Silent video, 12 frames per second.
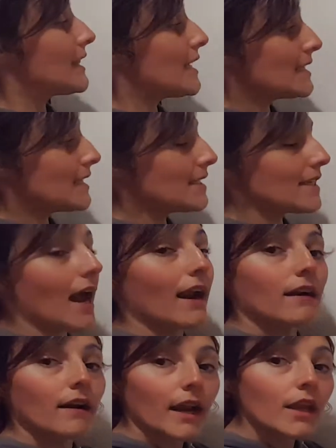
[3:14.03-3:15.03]
this is
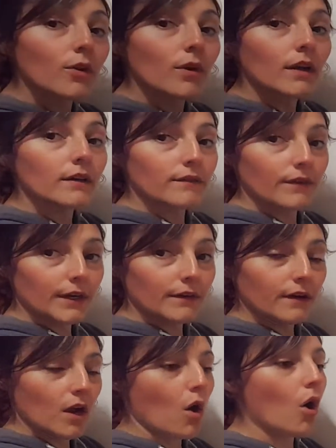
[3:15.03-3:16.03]
a regular
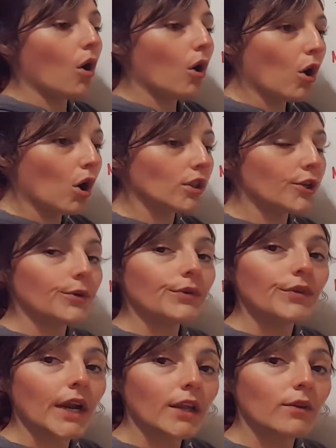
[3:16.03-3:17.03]
verb. All your
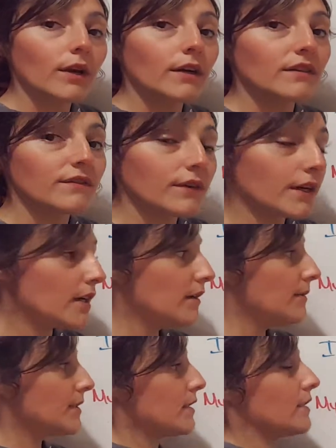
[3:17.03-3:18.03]
regular
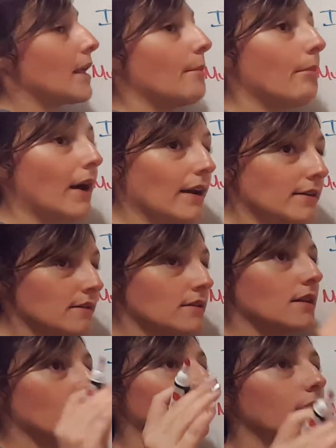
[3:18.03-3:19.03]
verbs, the
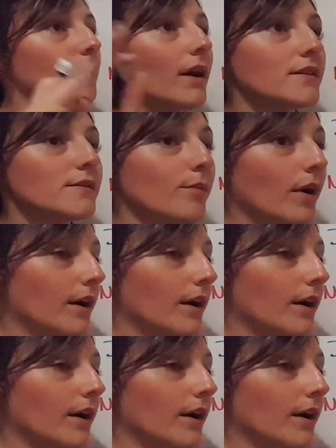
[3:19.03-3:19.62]
past and the past